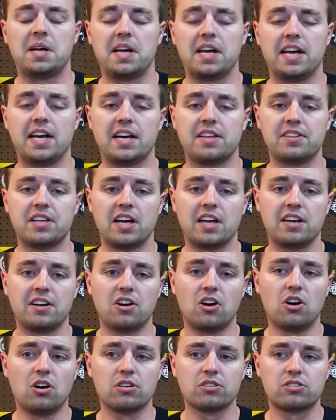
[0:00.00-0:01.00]
And
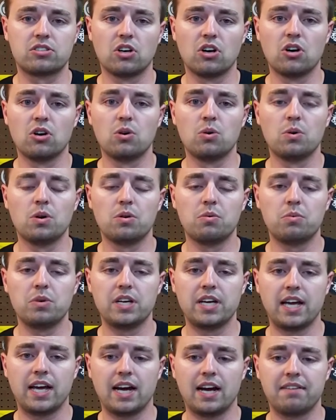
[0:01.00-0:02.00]
then also
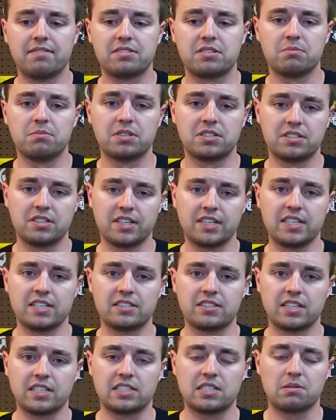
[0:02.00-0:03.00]
we have some
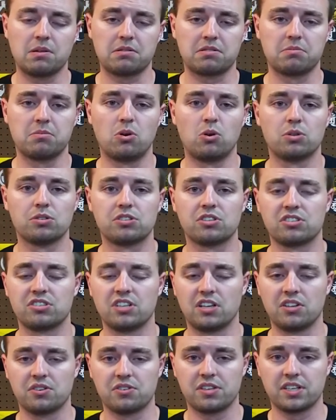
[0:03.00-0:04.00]
miscellaneous things coming up, some holsters
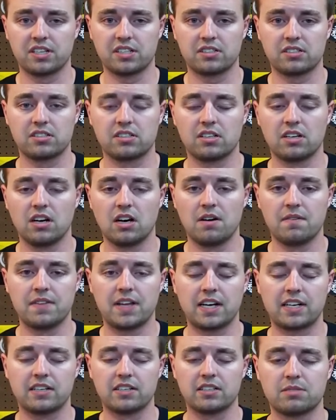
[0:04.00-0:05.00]
and other things. I'm
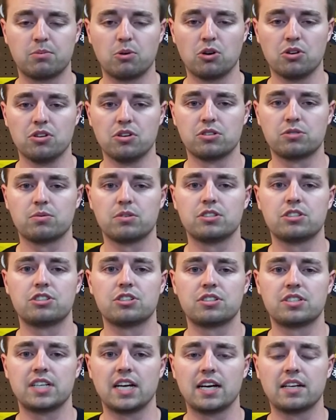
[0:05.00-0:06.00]
not spoil those ones
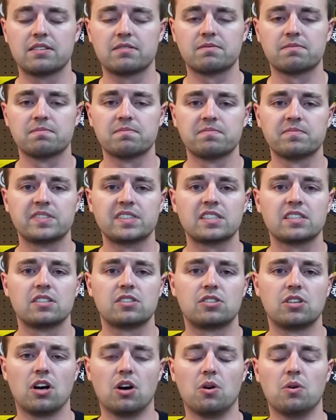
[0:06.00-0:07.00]
just yet.
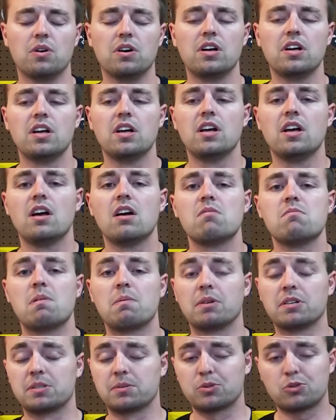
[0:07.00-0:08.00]
So
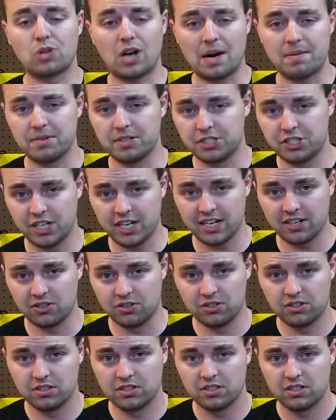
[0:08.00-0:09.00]
remember to subscribe to the channel.
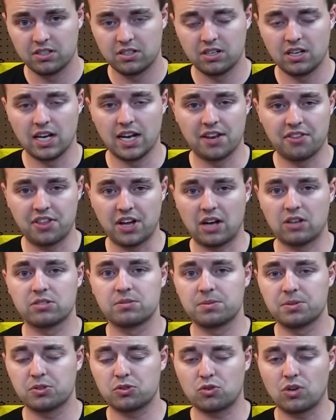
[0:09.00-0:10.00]
At
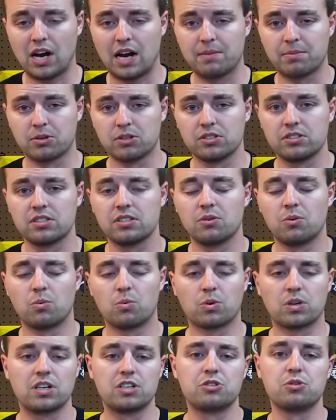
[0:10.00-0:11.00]
1,000 subscribers,
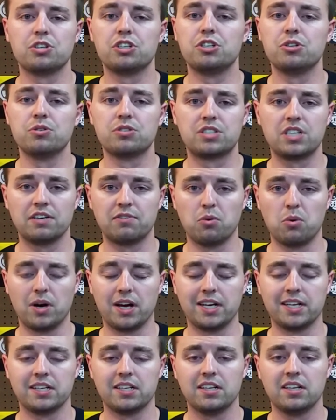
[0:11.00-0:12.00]
we're going to do a huge
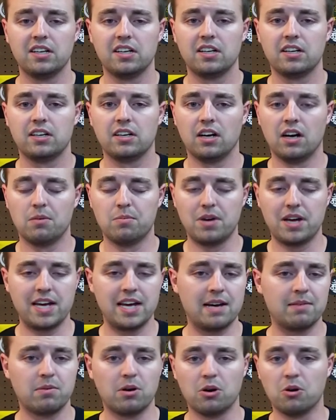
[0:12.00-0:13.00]
giveaway.
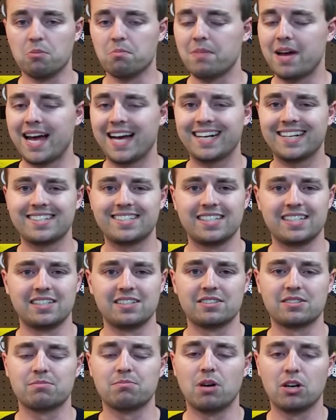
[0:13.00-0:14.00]
Ammo,
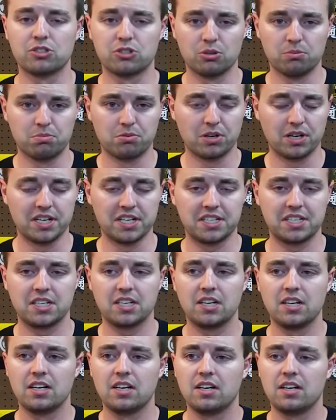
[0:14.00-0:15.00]
magazines, muzzle brake,
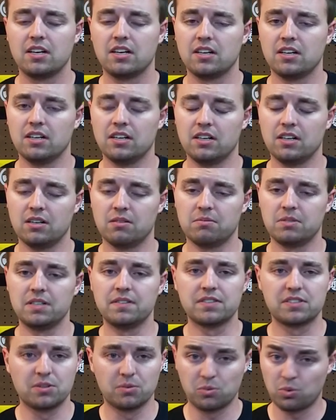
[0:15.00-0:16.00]

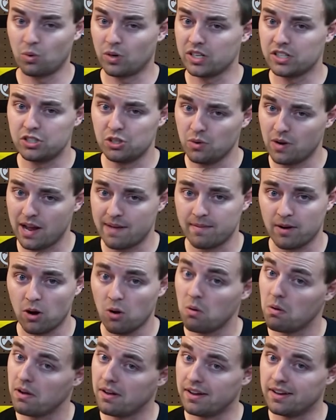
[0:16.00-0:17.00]
even some 22
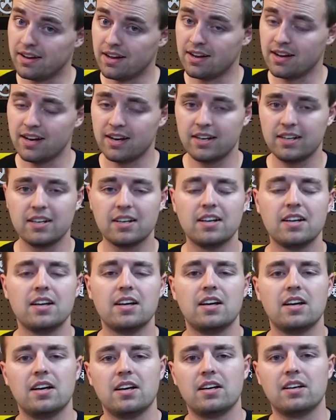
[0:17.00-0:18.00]
ammo,
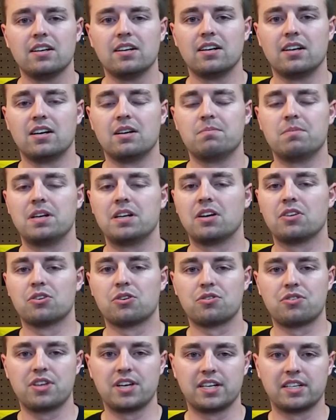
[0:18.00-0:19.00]
and
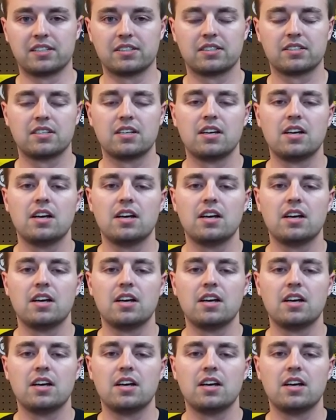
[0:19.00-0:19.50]
other things.